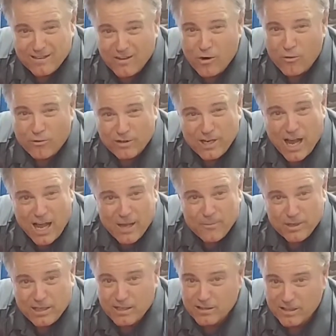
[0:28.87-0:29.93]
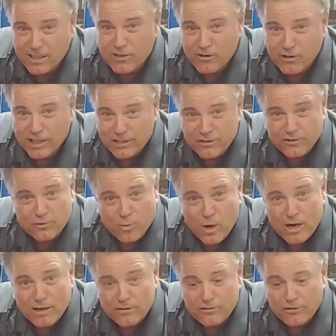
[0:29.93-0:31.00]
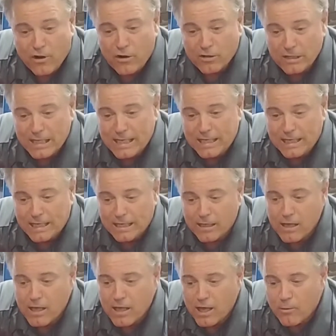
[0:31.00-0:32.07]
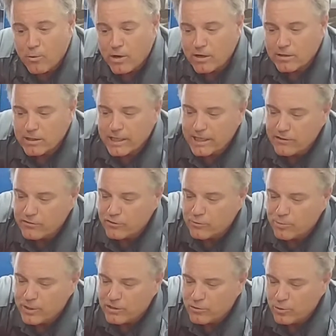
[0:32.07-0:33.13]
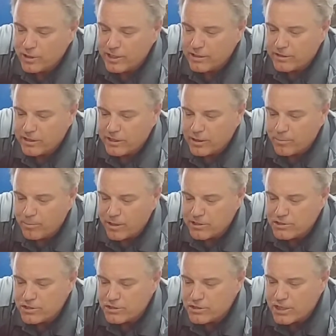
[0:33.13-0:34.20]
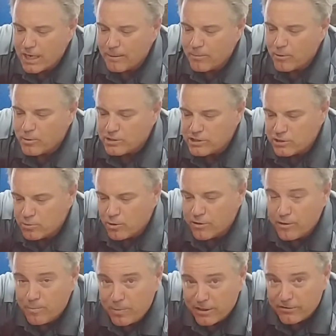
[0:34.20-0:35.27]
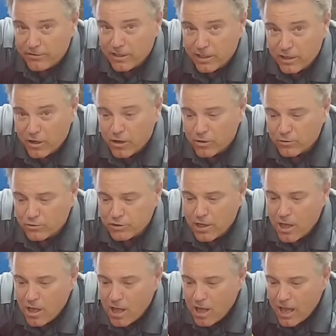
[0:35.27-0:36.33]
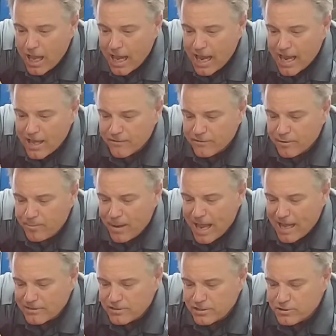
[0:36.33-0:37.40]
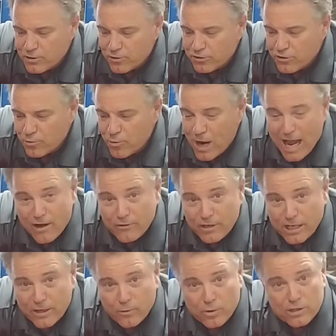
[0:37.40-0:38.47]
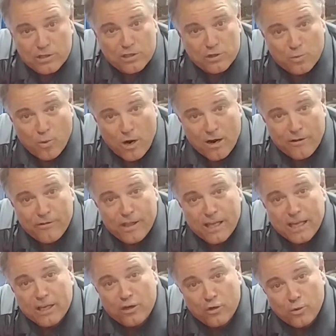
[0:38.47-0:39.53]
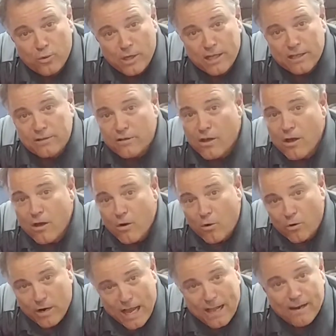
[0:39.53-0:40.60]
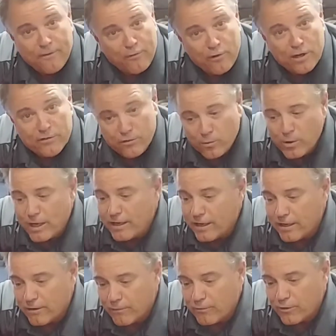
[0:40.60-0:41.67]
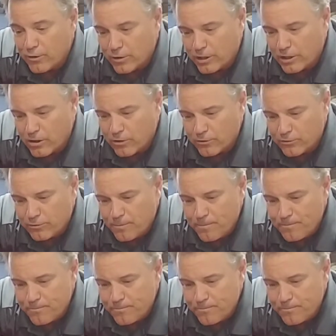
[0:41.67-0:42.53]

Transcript: Over time, it can literally just wear and start leaking. And where it leaks is between the combustion chamber, which is where the piston goes, and the passages around it, which is where the coolant or antifreeze or radiator fluid goes.